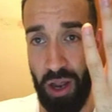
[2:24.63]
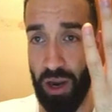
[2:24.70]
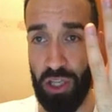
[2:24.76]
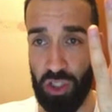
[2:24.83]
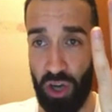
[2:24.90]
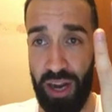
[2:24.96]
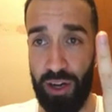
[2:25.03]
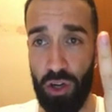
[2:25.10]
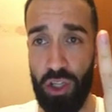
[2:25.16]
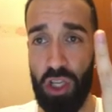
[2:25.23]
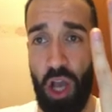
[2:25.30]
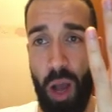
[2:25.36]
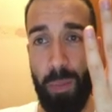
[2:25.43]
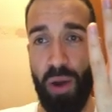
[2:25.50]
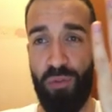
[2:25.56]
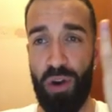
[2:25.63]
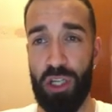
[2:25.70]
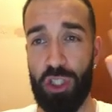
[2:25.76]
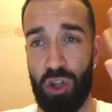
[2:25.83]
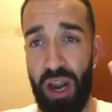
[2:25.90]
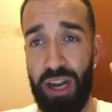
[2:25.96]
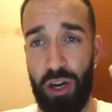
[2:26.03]
uh, Strikers, but
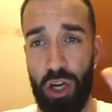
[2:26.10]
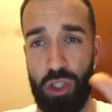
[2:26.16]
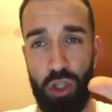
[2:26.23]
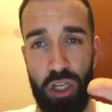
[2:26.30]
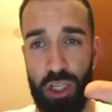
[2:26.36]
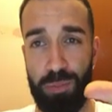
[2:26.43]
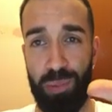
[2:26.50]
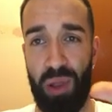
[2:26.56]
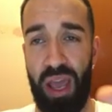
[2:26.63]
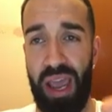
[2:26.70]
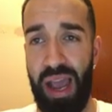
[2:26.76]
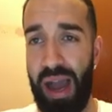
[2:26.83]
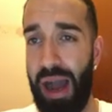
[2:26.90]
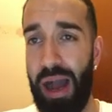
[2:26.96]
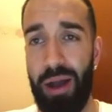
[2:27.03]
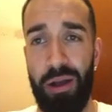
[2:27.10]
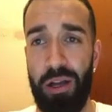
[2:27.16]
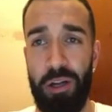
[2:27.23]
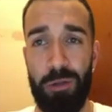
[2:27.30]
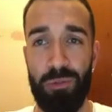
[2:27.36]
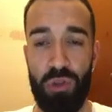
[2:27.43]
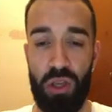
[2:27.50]
versus Strikers, you just play,
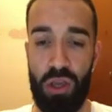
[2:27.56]
uh,